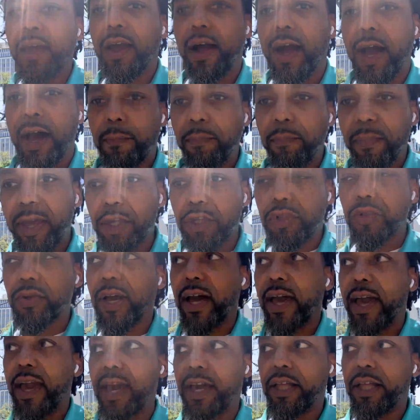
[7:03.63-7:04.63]
I made sure
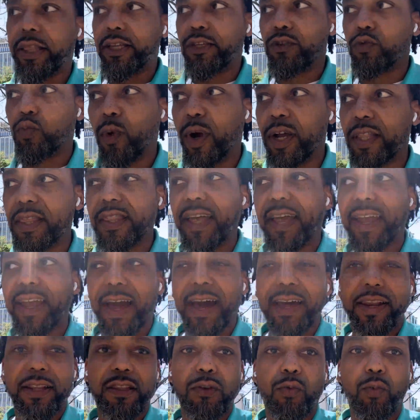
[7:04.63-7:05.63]
I had at least one night
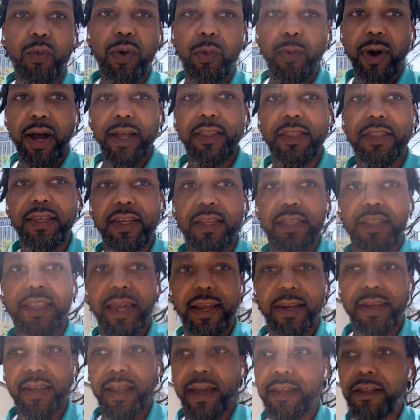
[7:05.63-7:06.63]
out of the week where I did a
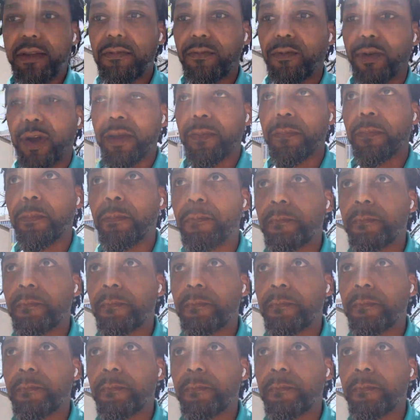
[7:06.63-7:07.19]
date night, right?